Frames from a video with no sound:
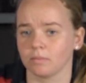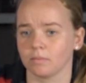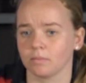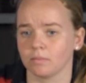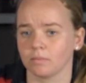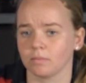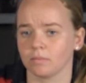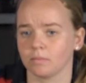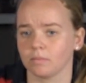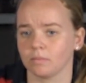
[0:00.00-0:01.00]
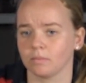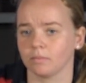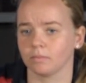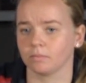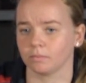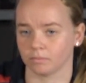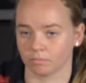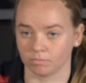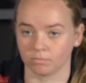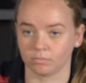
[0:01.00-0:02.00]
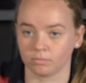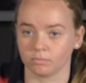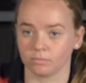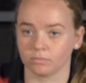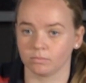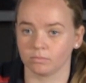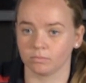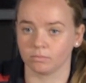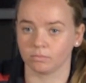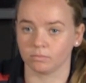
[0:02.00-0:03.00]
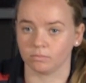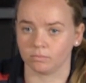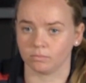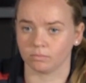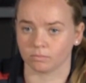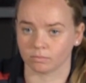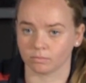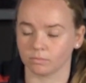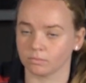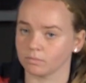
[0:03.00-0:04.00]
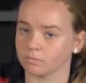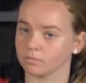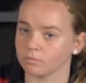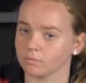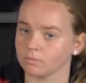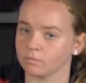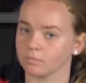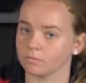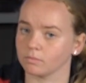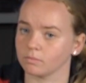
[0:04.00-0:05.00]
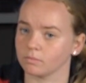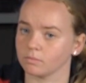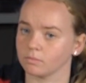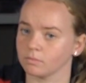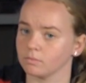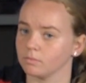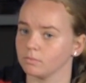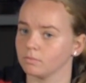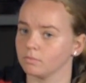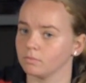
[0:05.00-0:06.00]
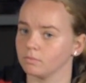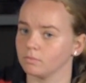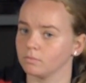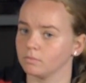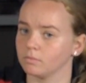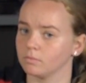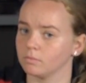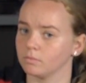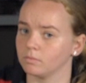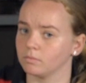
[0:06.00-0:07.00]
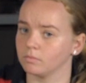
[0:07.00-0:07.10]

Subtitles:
This person isn't speaking.